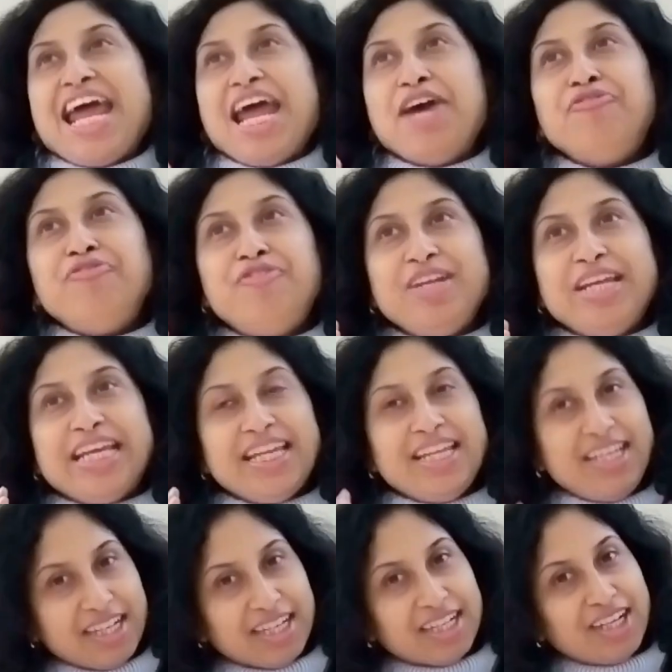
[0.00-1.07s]
every
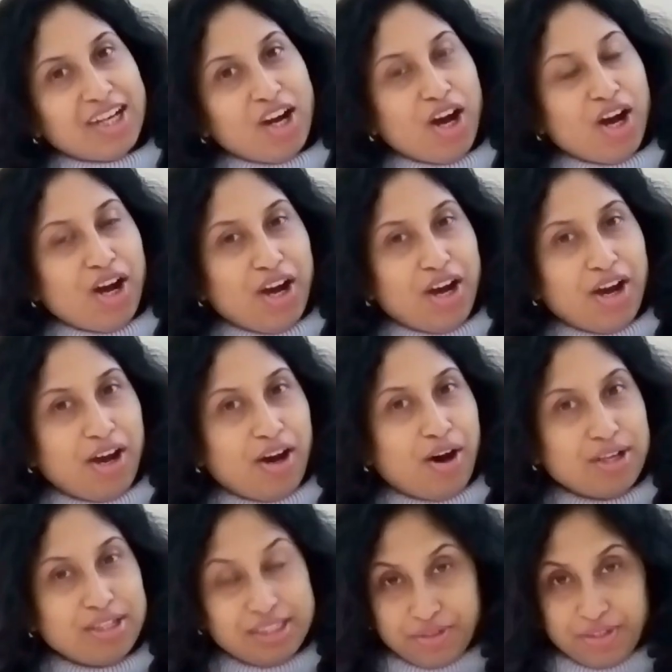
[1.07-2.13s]
year
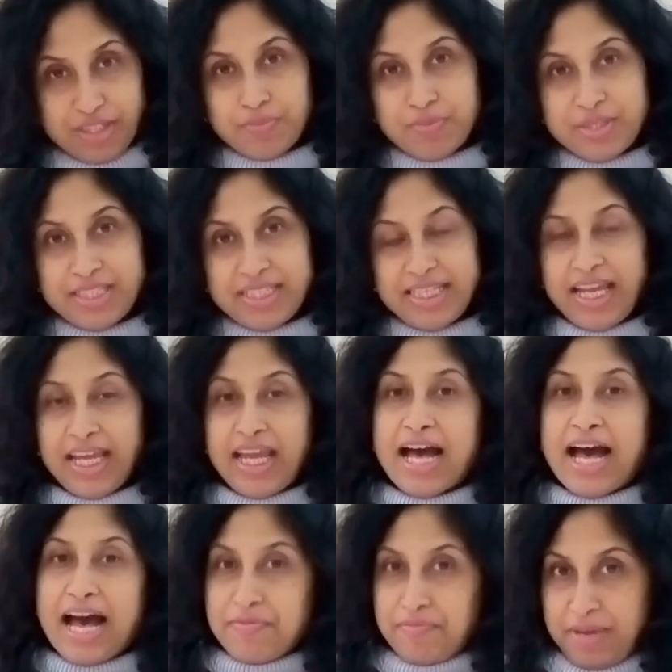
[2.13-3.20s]
on Christmas Day
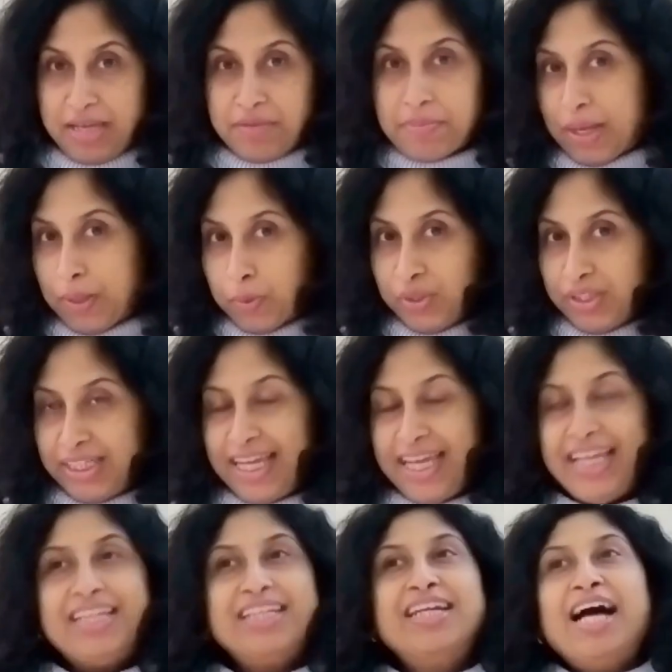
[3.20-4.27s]
I bake my own
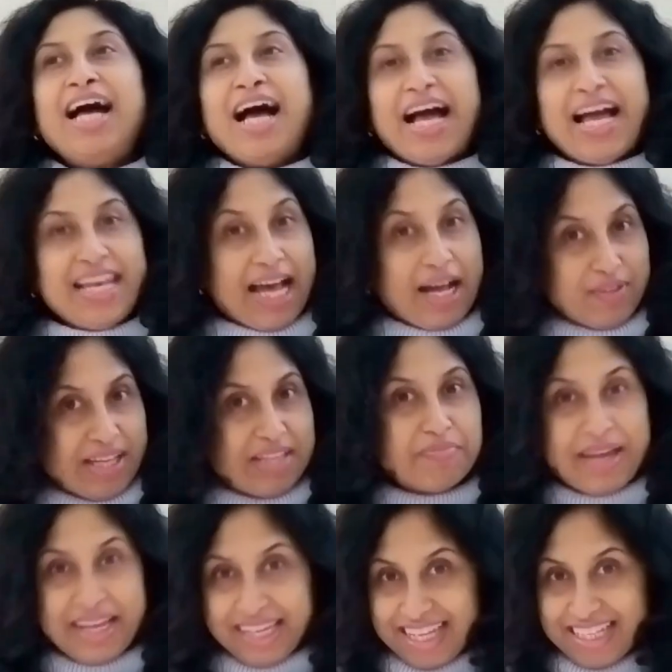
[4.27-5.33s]
cake. And now
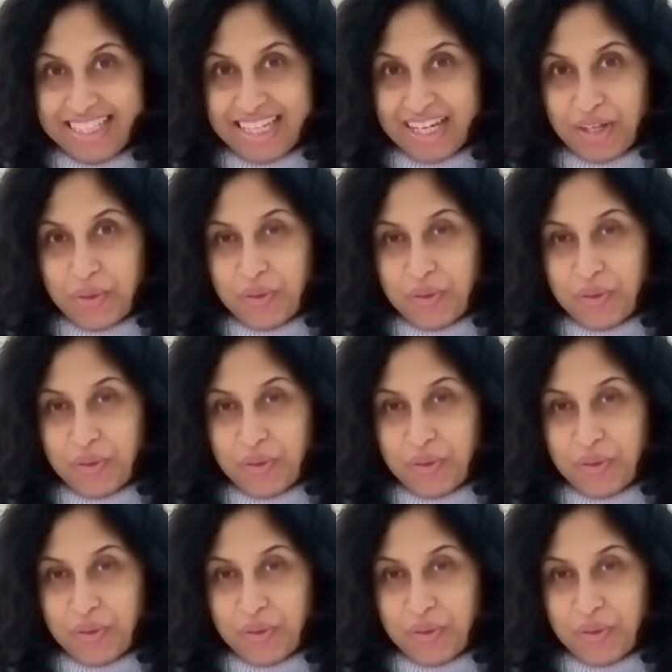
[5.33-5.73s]
that my kids are